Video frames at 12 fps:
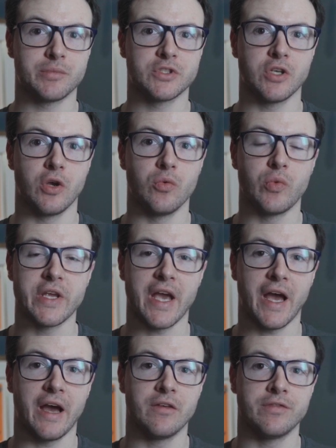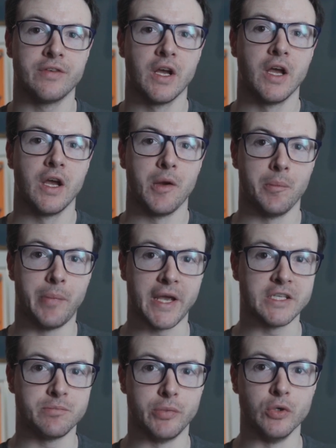So we have
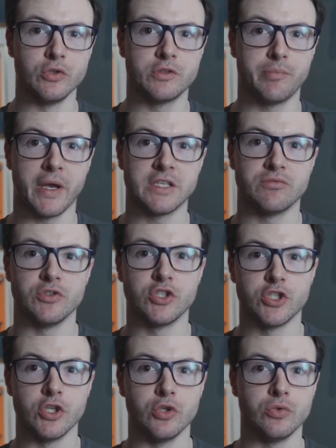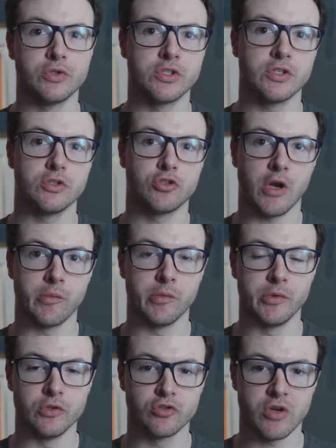bass boost, bass reduce, treble
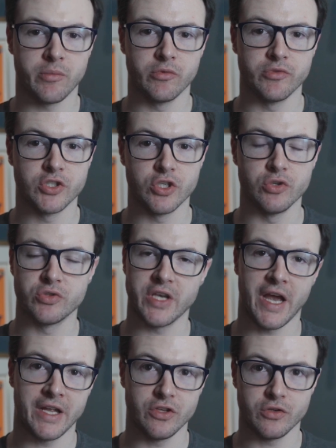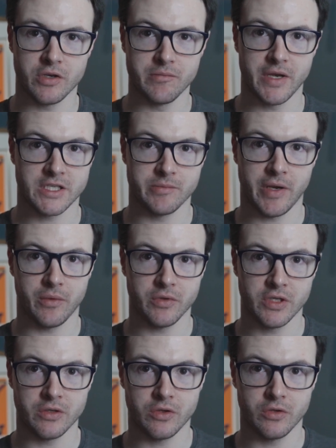boost, treble reduce, and you can mess about with
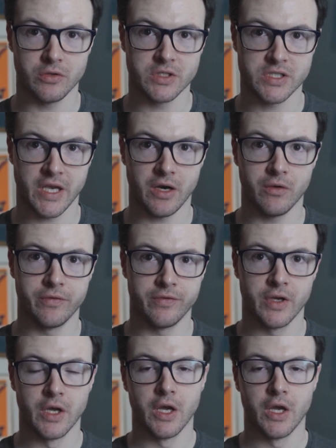the EQ yourself.